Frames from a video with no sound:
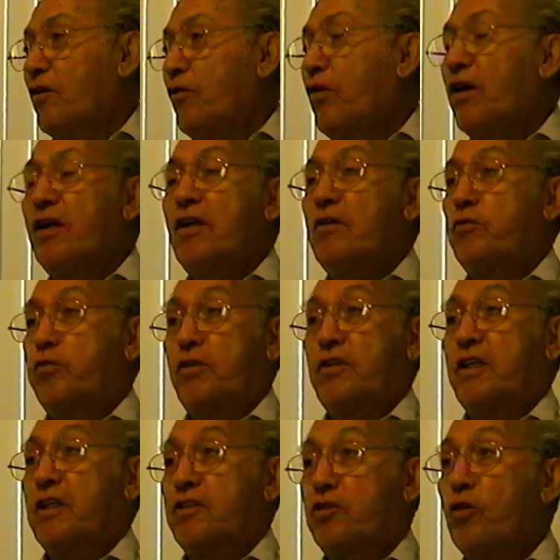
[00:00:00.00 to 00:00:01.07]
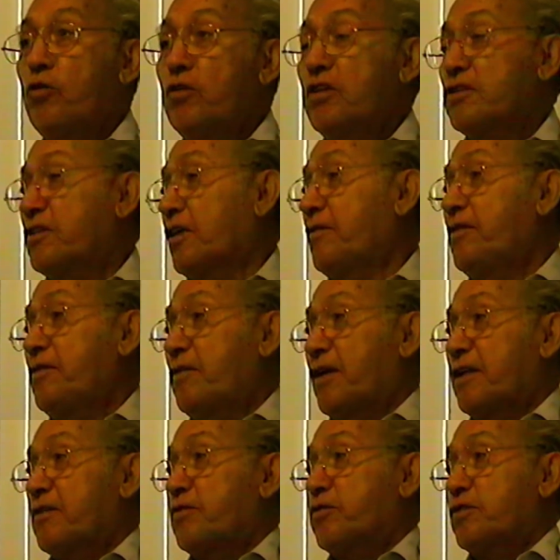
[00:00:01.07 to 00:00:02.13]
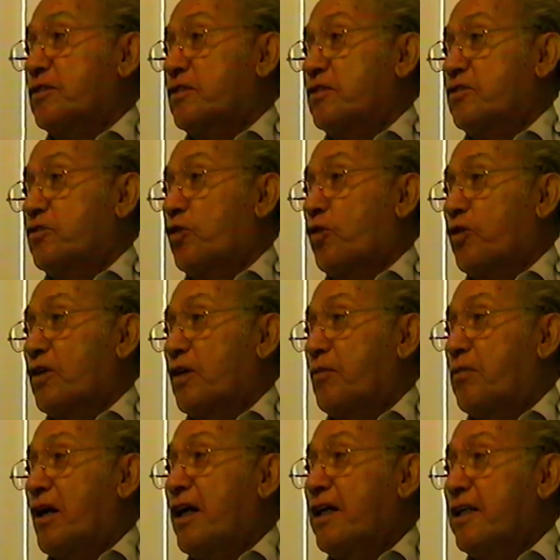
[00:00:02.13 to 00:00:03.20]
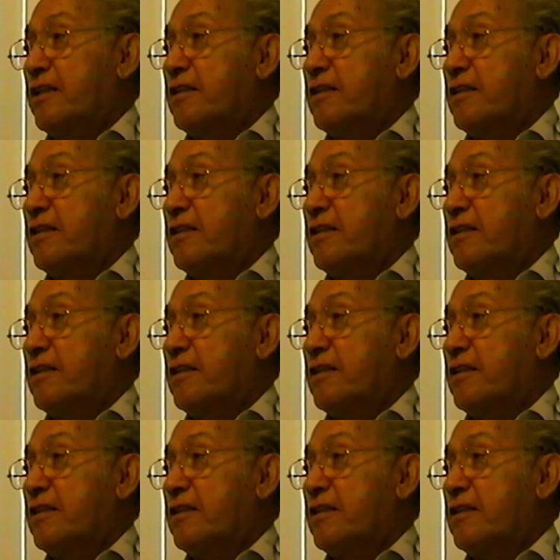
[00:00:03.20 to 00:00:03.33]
Well, what they told us, everybody was talking about it.